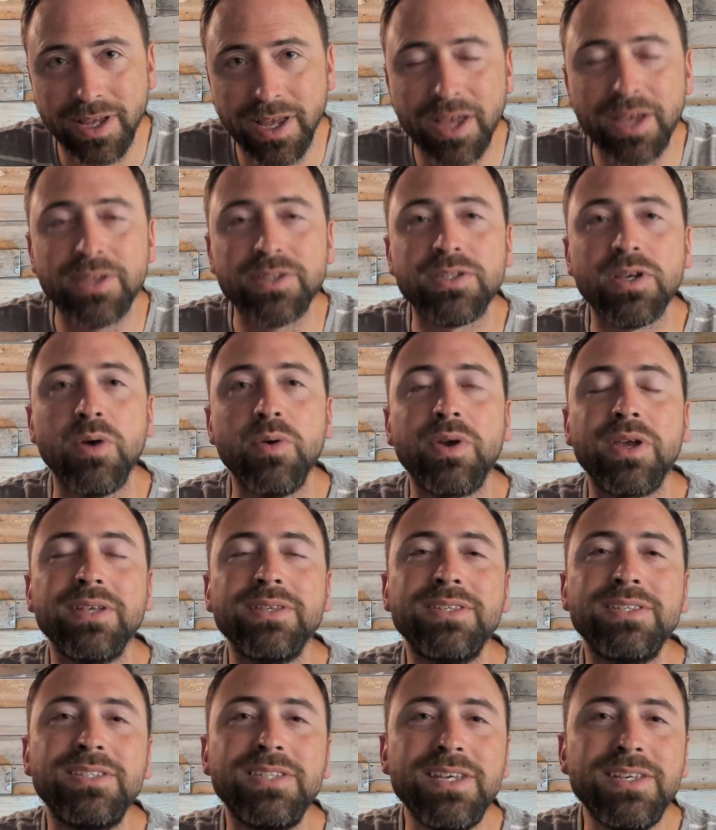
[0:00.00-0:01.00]
So
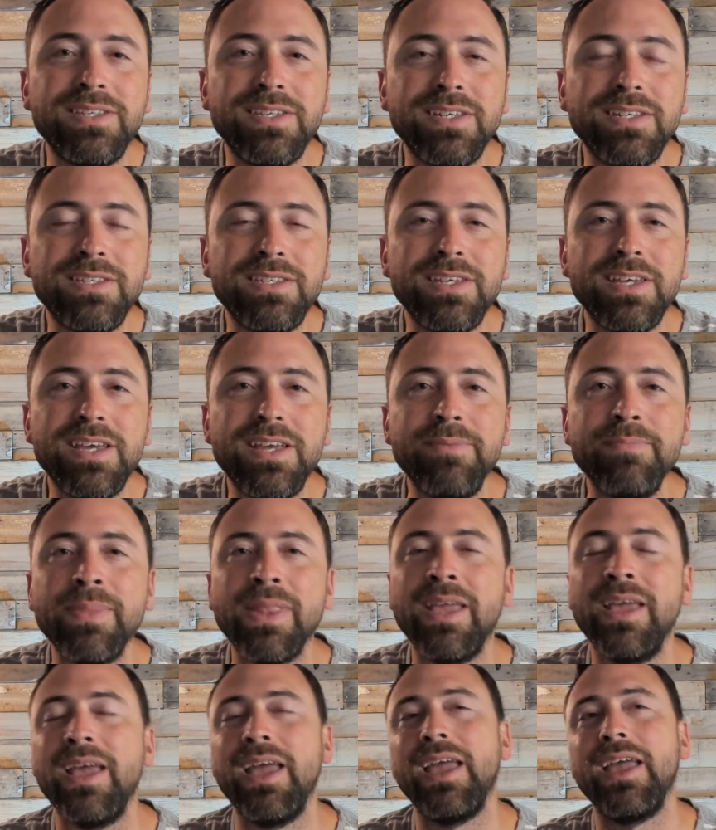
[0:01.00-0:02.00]
consistency
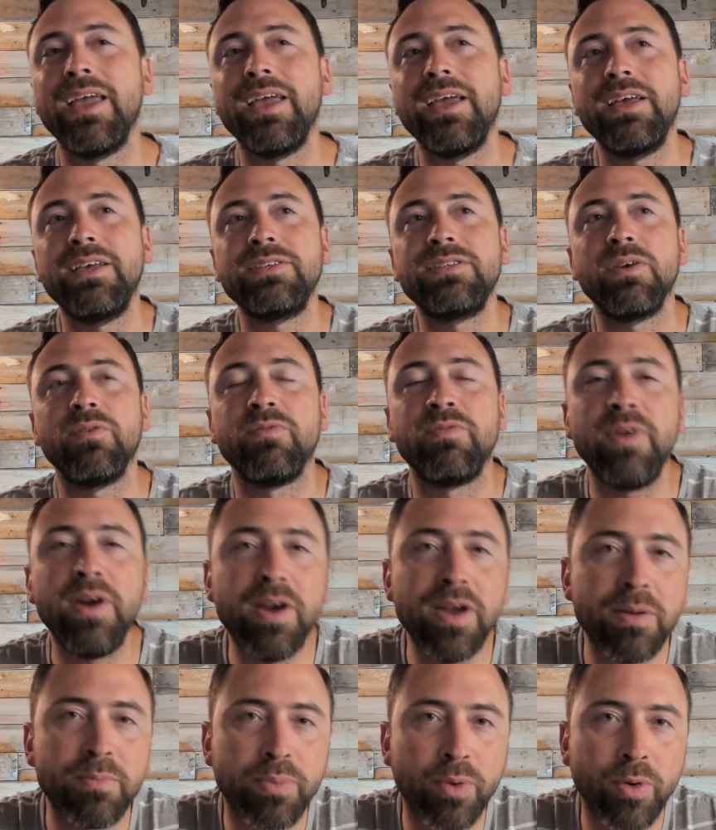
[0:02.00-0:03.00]
is very
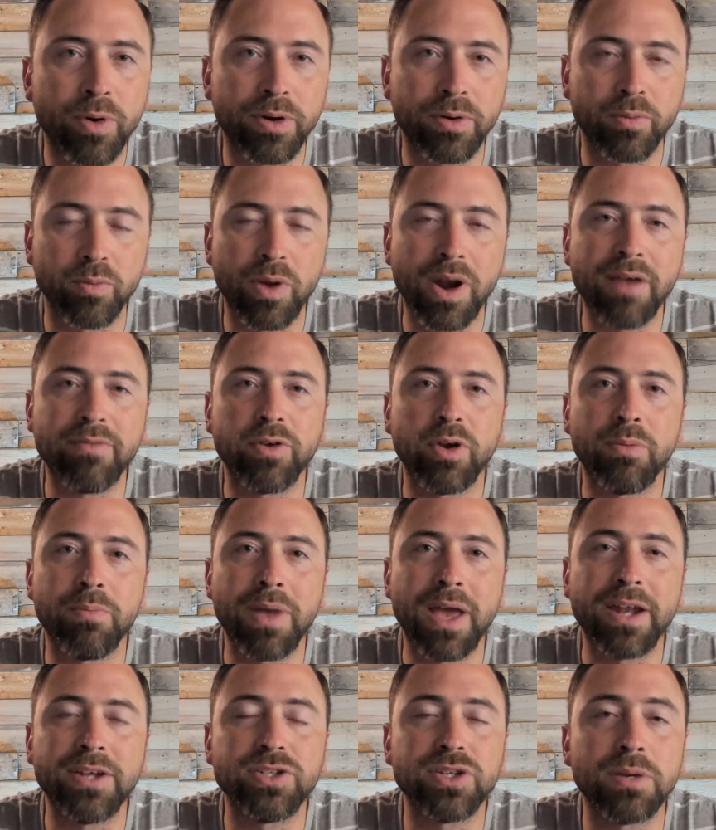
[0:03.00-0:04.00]
important whenever you're
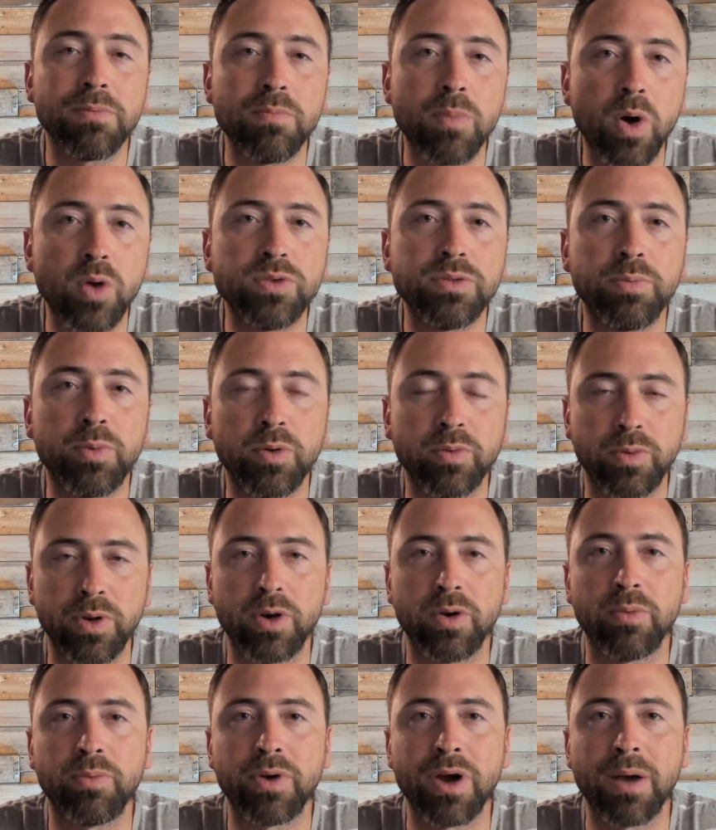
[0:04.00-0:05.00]
managing multiple rental
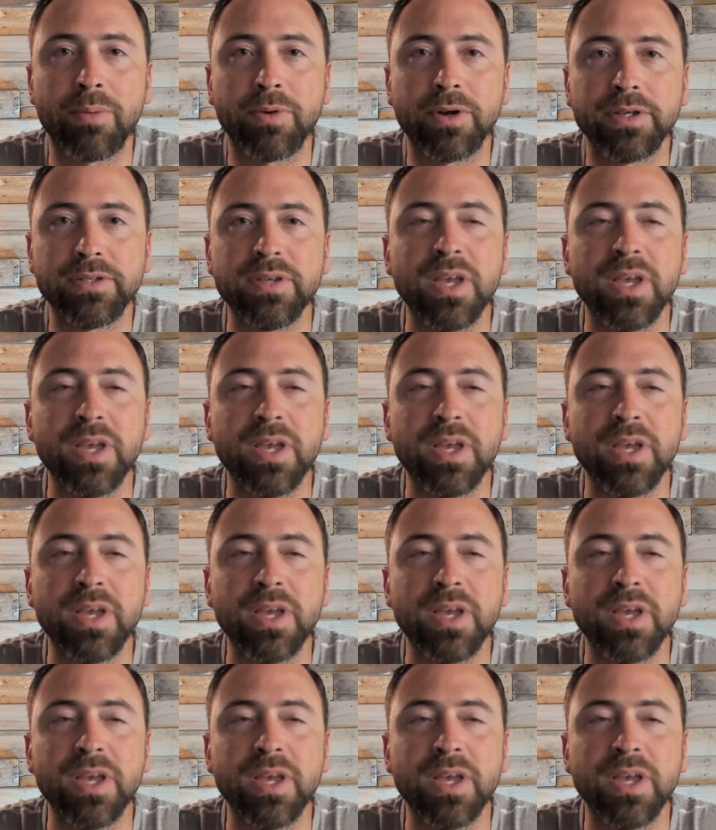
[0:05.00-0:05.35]
properties,